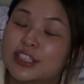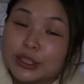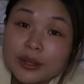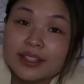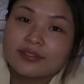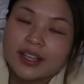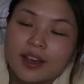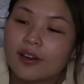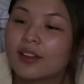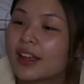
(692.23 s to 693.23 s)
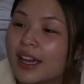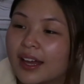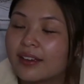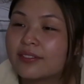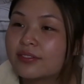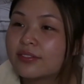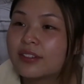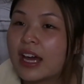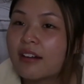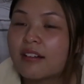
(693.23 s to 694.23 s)
do this video. Like I've,
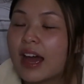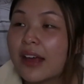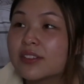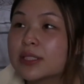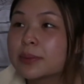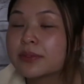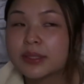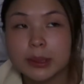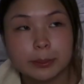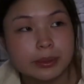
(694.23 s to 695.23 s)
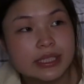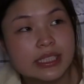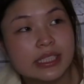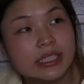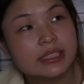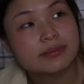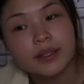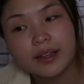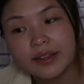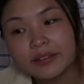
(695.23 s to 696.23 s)
I don't know, I've just been really busy with
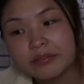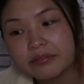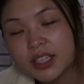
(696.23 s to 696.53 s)
life.